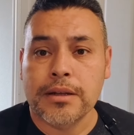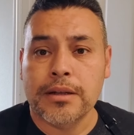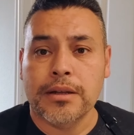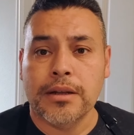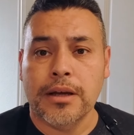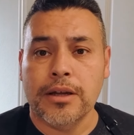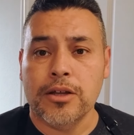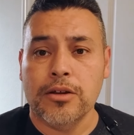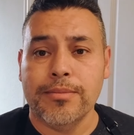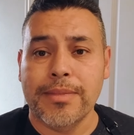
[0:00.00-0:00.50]

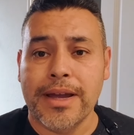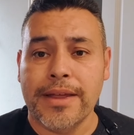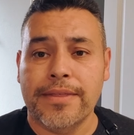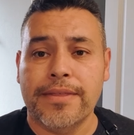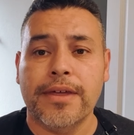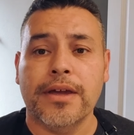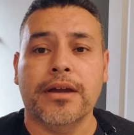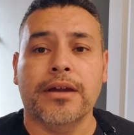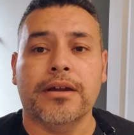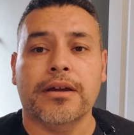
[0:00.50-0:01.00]
Now you may
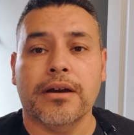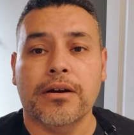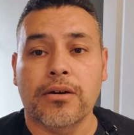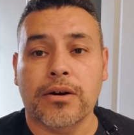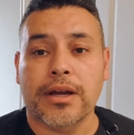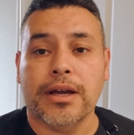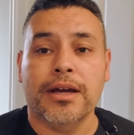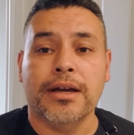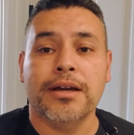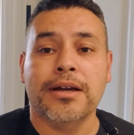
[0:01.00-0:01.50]
think,
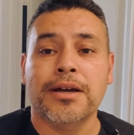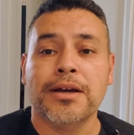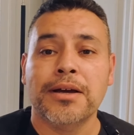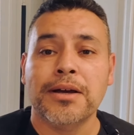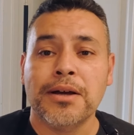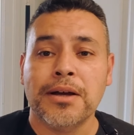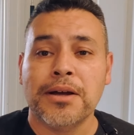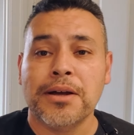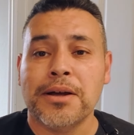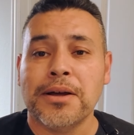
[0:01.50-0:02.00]
okay,
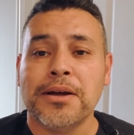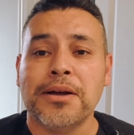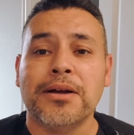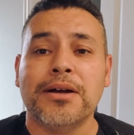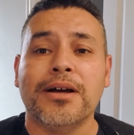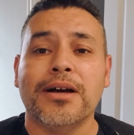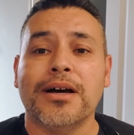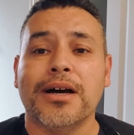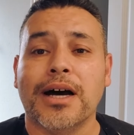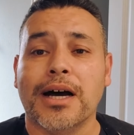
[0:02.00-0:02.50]

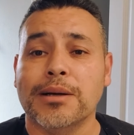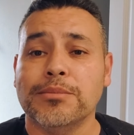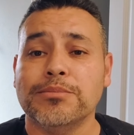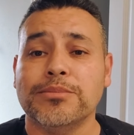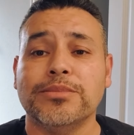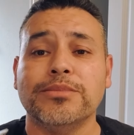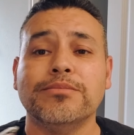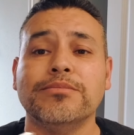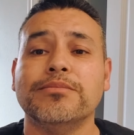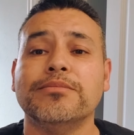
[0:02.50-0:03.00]

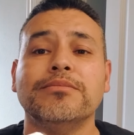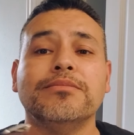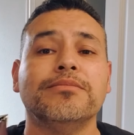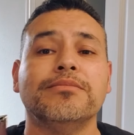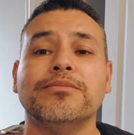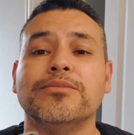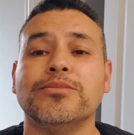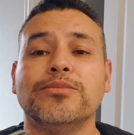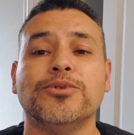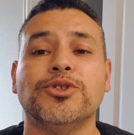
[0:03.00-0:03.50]
I'm
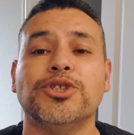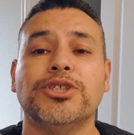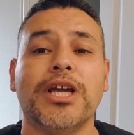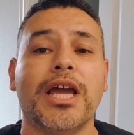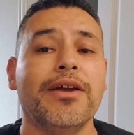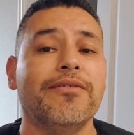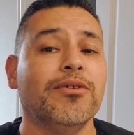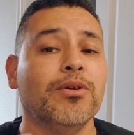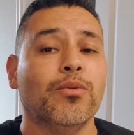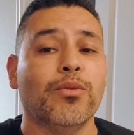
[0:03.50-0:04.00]

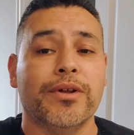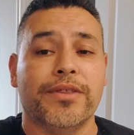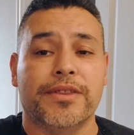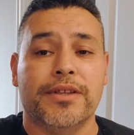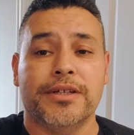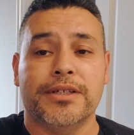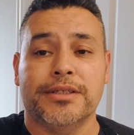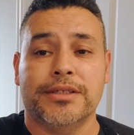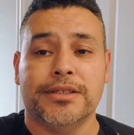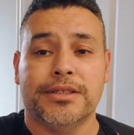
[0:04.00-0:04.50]
shaving with
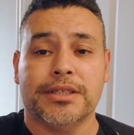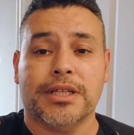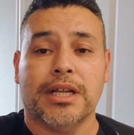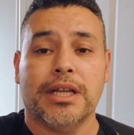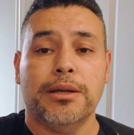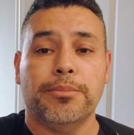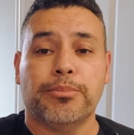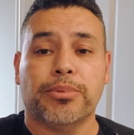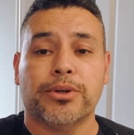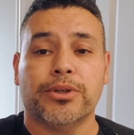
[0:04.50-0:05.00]
these
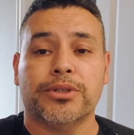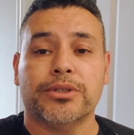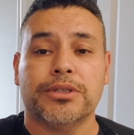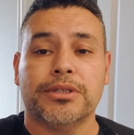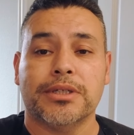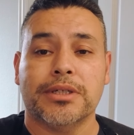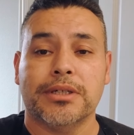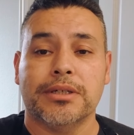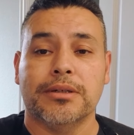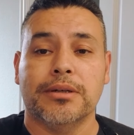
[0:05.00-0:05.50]
clippers,
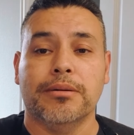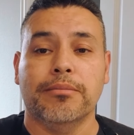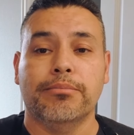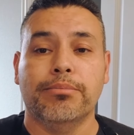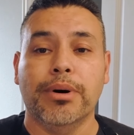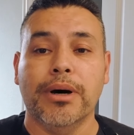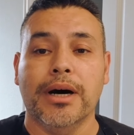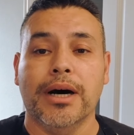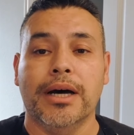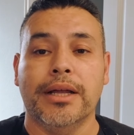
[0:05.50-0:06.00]

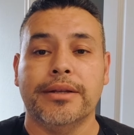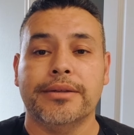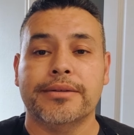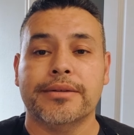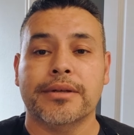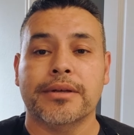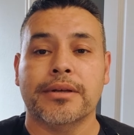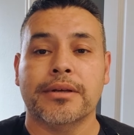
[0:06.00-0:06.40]
but